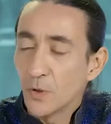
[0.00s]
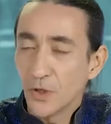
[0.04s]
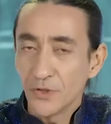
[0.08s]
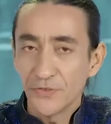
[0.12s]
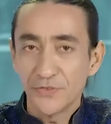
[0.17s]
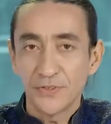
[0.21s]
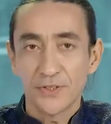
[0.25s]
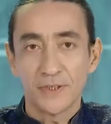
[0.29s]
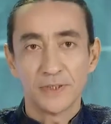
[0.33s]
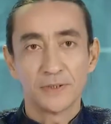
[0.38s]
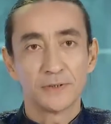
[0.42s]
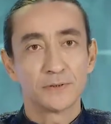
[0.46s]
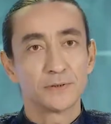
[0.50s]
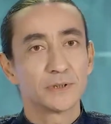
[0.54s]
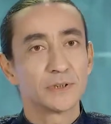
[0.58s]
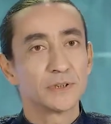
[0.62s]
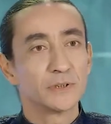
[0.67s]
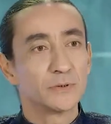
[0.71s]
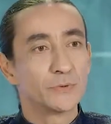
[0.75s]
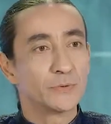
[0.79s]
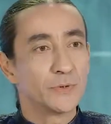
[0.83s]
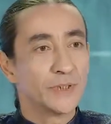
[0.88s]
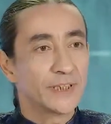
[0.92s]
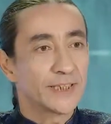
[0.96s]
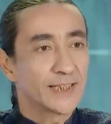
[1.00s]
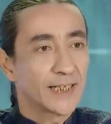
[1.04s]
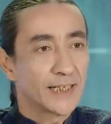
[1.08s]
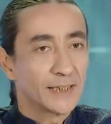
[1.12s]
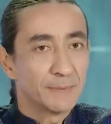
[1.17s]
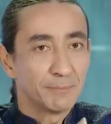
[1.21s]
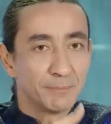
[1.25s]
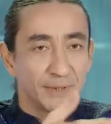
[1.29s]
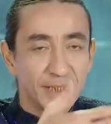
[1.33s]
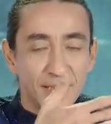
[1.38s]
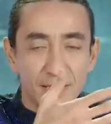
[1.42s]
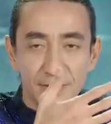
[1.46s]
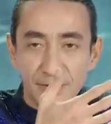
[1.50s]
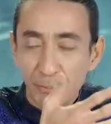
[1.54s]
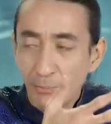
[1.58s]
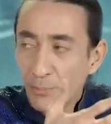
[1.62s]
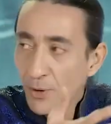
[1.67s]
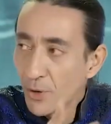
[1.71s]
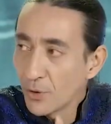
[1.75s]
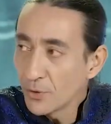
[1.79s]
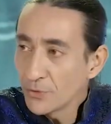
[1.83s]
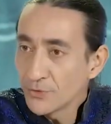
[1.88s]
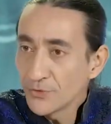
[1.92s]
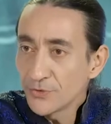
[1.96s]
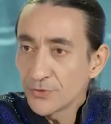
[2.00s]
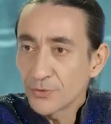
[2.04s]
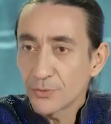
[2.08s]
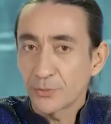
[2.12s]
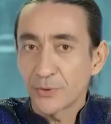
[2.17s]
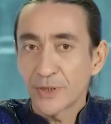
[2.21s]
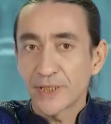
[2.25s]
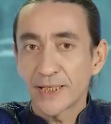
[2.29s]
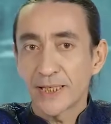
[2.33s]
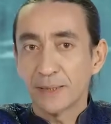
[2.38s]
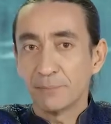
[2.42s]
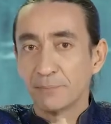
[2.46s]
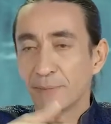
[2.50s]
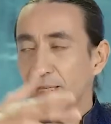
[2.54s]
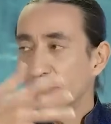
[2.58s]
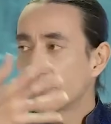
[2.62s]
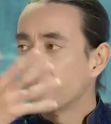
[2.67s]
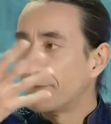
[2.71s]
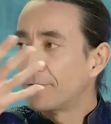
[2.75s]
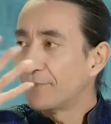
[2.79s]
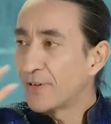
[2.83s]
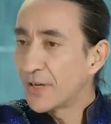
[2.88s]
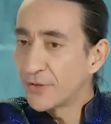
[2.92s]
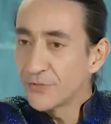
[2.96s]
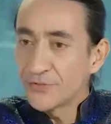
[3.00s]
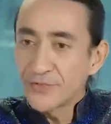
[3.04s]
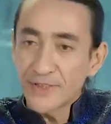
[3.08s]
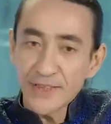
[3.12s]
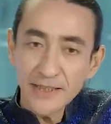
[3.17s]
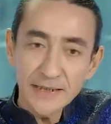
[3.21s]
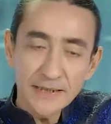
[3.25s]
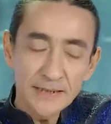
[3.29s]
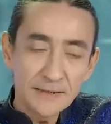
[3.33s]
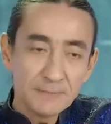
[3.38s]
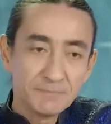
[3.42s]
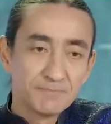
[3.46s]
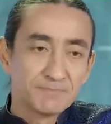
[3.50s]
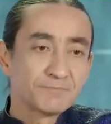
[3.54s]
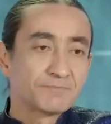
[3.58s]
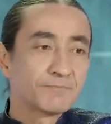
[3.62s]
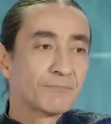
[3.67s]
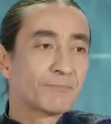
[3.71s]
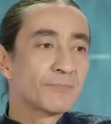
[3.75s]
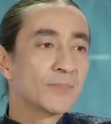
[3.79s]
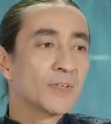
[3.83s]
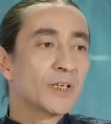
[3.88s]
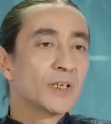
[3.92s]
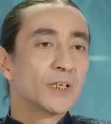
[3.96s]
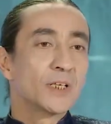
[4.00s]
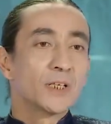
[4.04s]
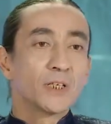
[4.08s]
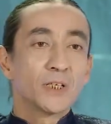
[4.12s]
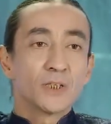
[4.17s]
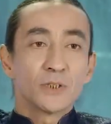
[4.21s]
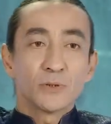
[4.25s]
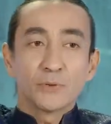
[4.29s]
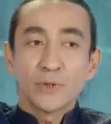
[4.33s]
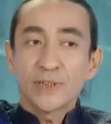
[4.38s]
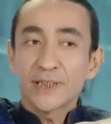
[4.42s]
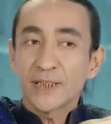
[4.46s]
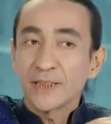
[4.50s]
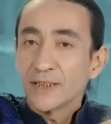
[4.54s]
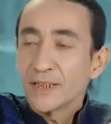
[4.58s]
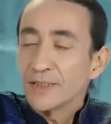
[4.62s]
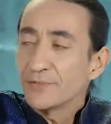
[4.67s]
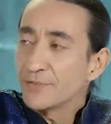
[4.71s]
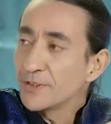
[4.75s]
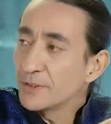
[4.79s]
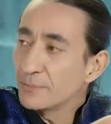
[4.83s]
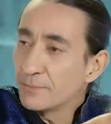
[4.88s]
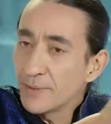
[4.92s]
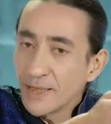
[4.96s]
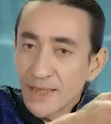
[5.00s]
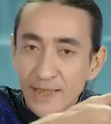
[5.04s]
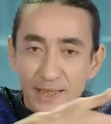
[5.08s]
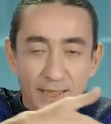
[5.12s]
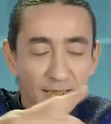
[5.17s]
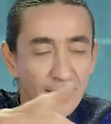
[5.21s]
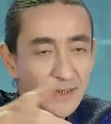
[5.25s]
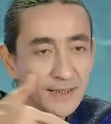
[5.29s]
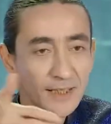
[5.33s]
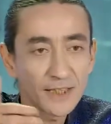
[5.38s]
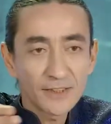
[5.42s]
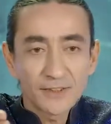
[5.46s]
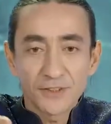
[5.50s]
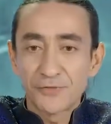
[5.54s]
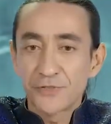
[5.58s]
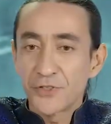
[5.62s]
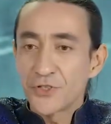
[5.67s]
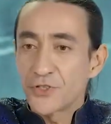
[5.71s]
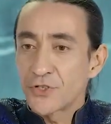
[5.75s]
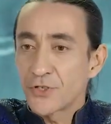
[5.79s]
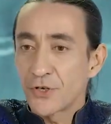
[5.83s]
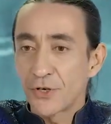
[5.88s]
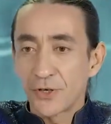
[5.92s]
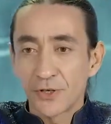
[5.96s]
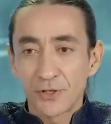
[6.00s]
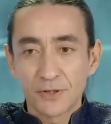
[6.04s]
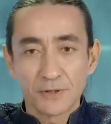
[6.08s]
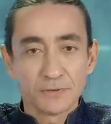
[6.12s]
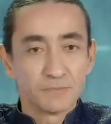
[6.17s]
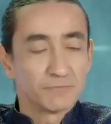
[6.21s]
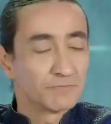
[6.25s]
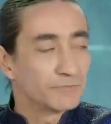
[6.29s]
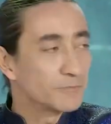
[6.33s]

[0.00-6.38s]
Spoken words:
water, we can build the ponds, we can make a fountain, we can even make an artificial